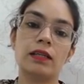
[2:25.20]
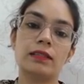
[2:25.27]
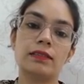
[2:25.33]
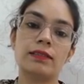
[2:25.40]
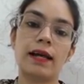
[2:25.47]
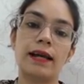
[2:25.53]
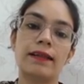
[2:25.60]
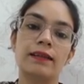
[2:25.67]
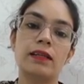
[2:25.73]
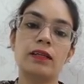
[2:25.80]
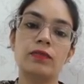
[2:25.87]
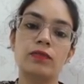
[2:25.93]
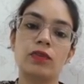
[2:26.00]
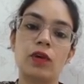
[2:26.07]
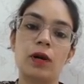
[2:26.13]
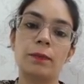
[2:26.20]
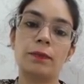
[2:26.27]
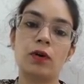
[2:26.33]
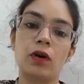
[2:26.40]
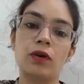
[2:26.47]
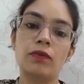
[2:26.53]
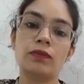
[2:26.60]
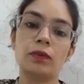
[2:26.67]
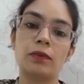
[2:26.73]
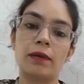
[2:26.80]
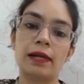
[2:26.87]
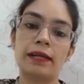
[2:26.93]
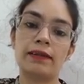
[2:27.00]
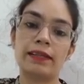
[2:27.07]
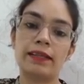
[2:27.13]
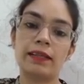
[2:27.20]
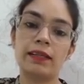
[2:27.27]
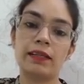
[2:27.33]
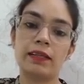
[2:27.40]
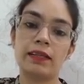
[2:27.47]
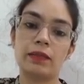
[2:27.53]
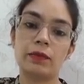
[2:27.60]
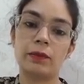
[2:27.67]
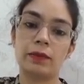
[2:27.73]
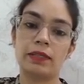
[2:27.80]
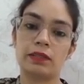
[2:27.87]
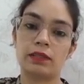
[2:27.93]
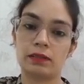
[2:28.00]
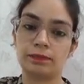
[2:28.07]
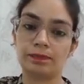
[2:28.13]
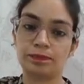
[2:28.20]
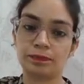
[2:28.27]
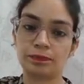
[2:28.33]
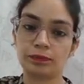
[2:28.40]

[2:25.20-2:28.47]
standard form of quadratic equation.